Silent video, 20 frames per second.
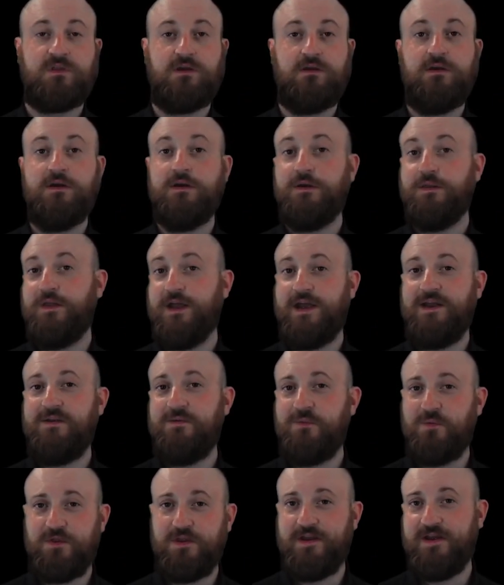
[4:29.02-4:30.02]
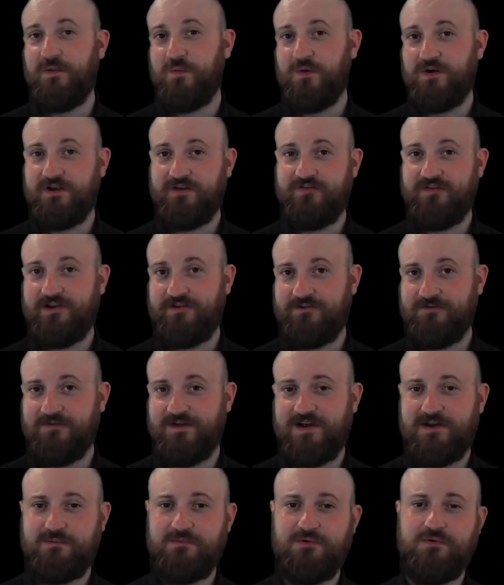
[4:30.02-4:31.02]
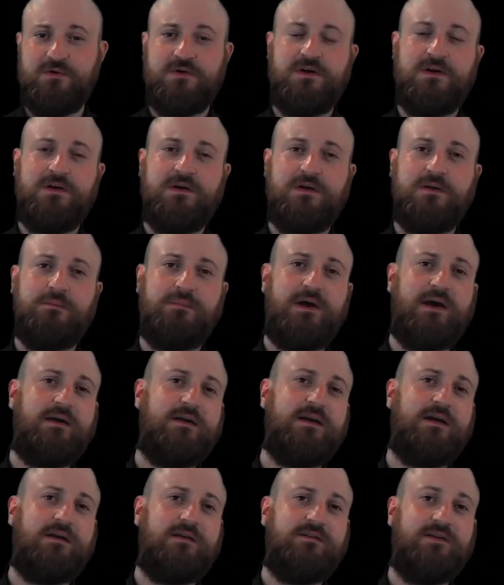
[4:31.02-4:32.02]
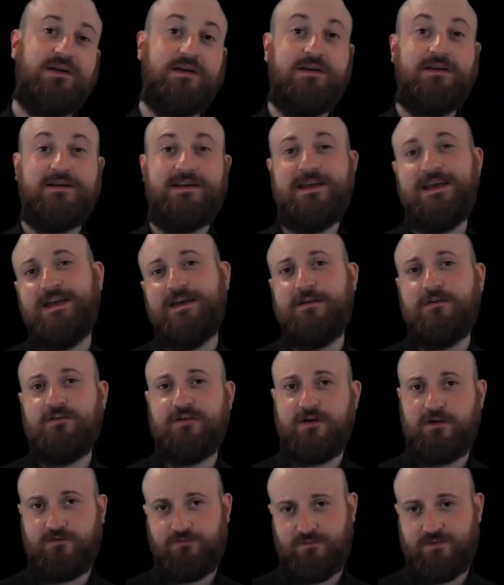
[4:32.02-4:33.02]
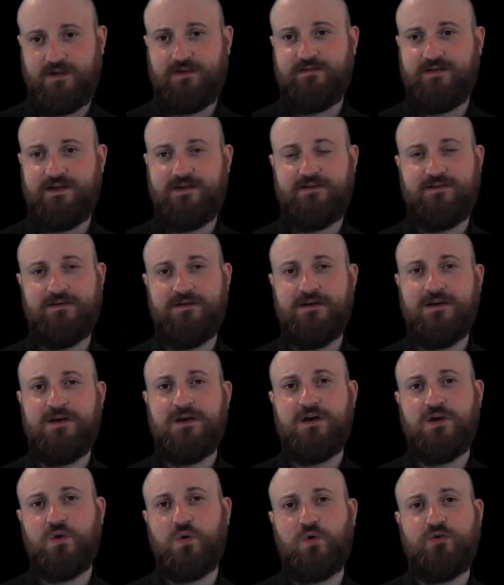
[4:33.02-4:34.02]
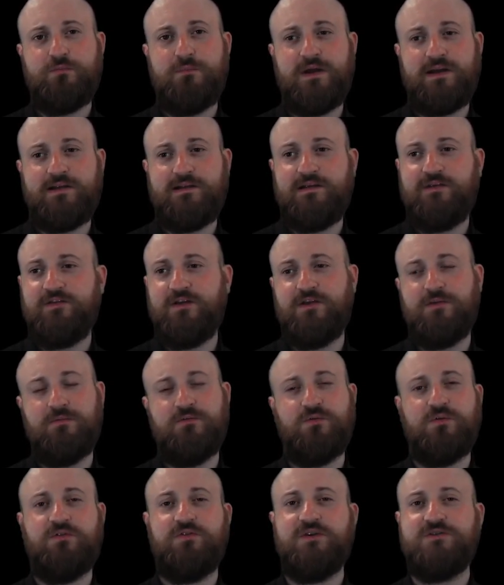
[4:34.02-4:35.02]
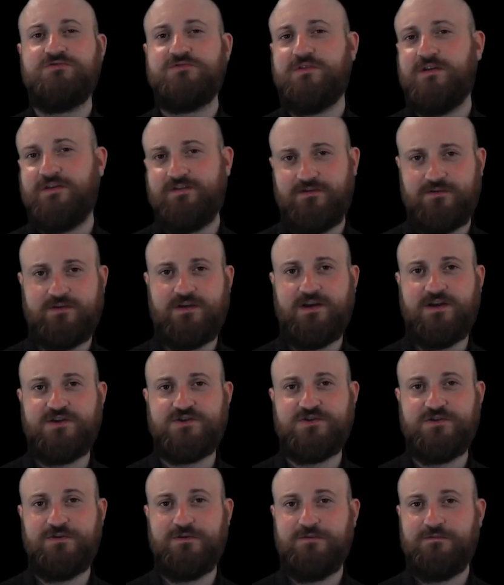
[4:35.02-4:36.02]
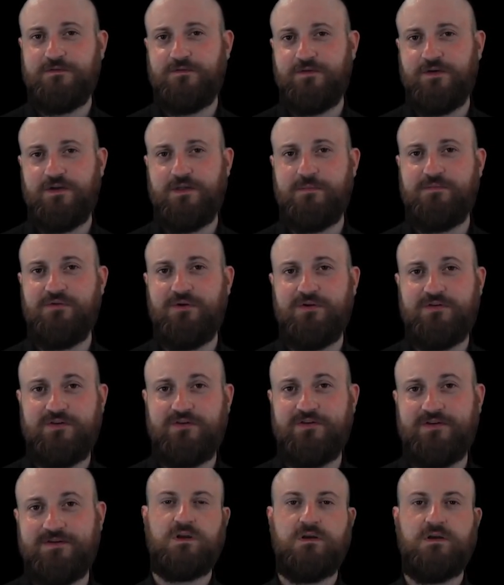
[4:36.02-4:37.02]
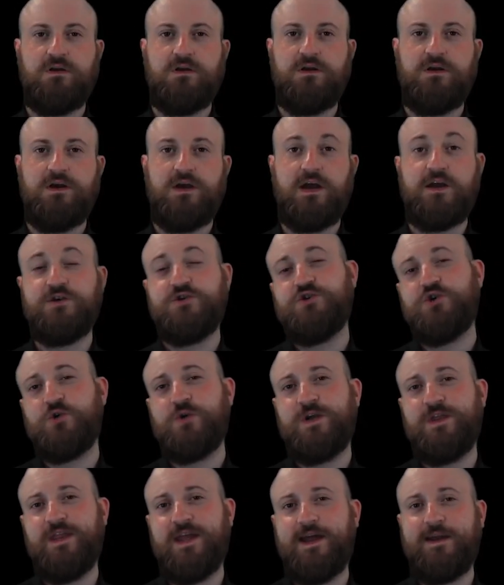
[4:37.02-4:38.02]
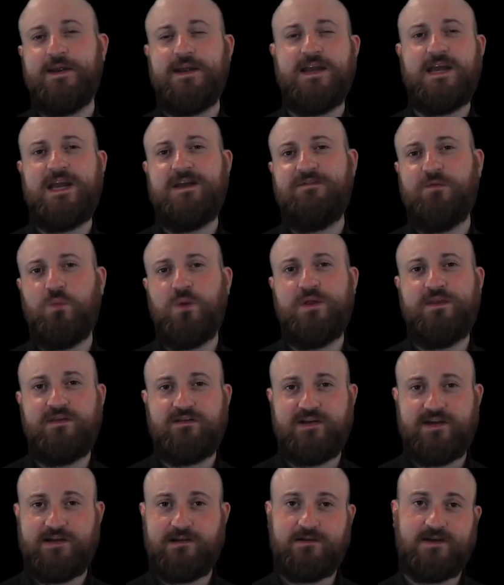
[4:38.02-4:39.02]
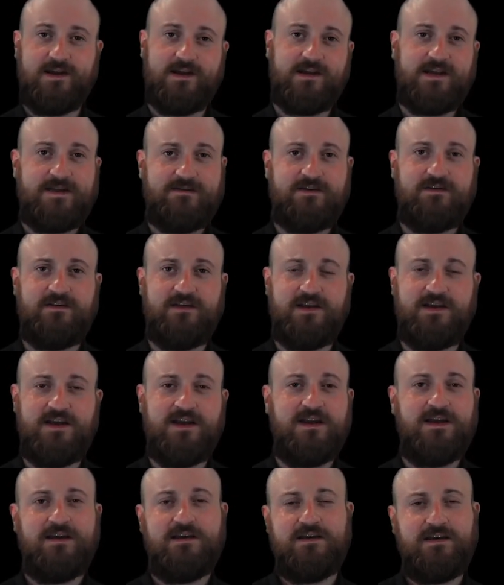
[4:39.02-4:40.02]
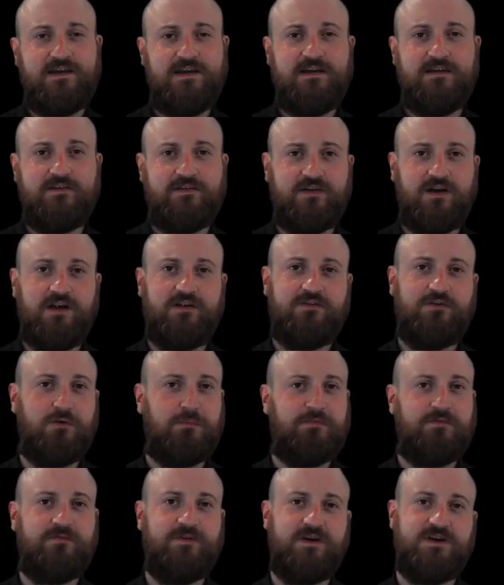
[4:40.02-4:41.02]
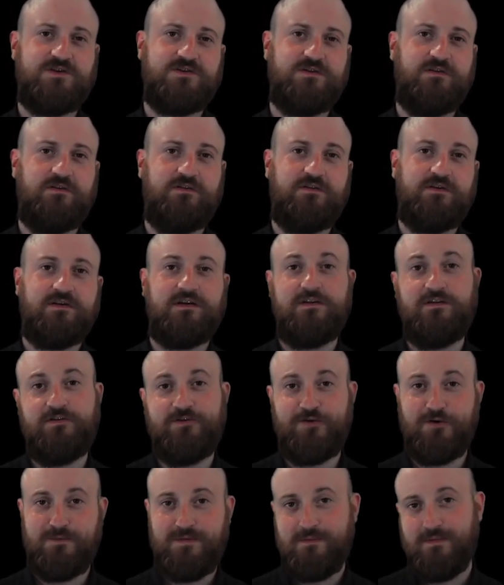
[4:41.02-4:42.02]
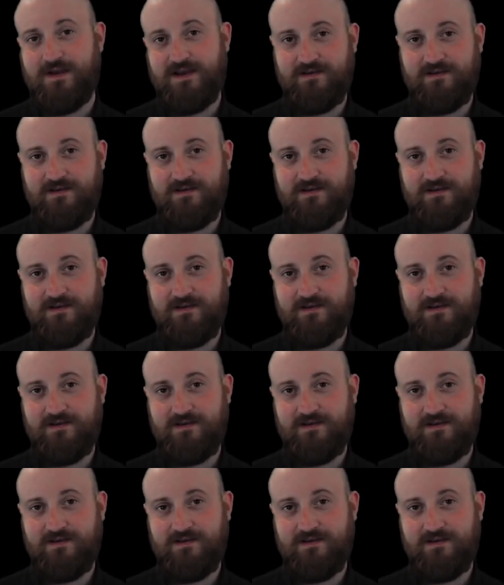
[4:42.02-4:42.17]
Then, when the network is next available, Bacalhau can take key insights from that data and automatically send them to a centralized location for further processing, ensuring that even when there's little connectivity, key insights and observations can still be made.